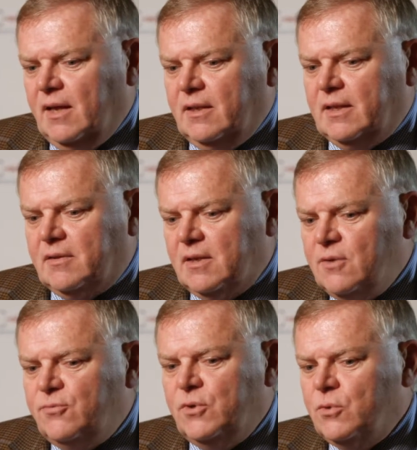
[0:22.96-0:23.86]
that
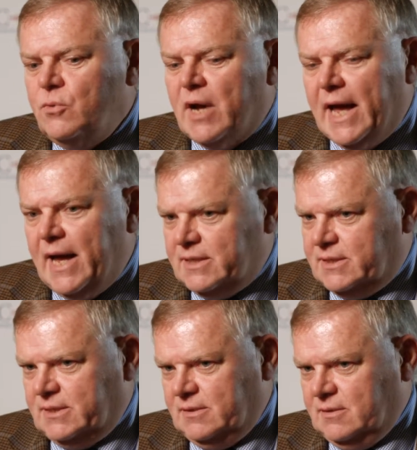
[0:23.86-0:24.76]
if you add
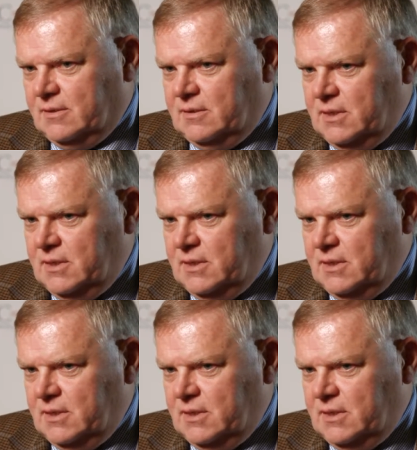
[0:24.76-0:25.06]
an